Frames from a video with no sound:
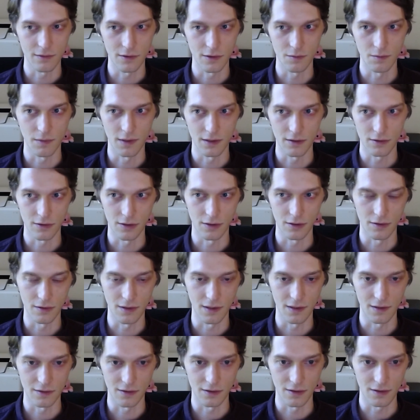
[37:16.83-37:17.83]
just make sure
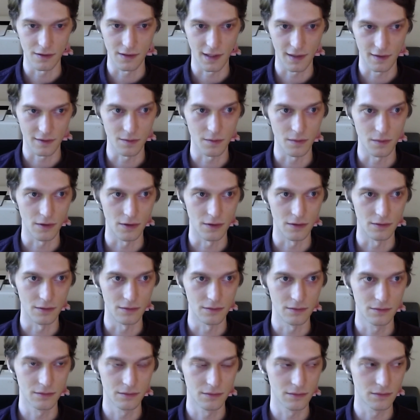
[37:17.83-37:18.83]
things are accessible,
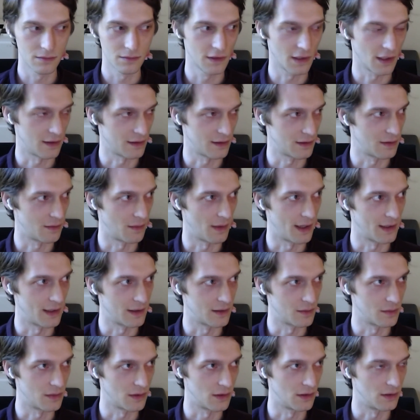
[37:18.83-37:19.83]

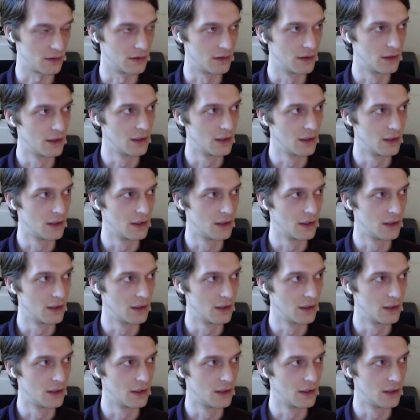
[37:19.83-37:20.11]
customizable.